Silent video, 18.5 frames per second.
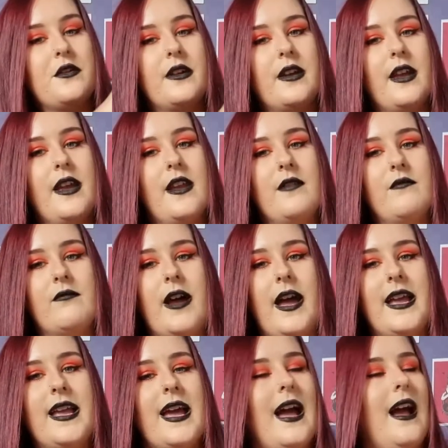can
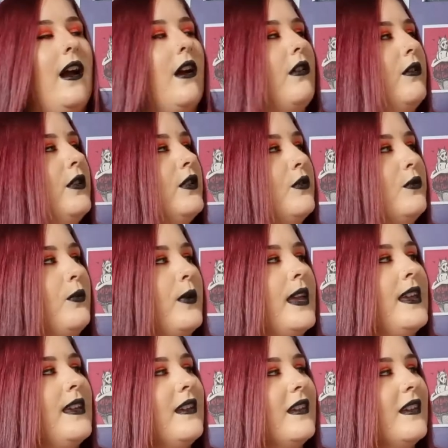write out your
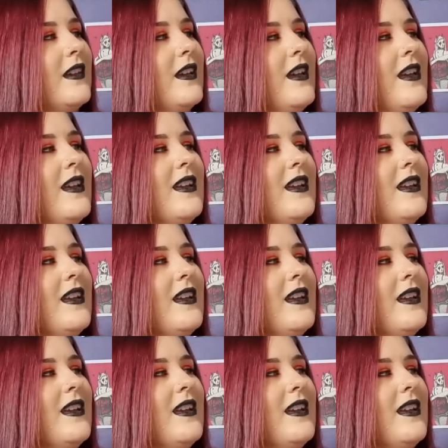week.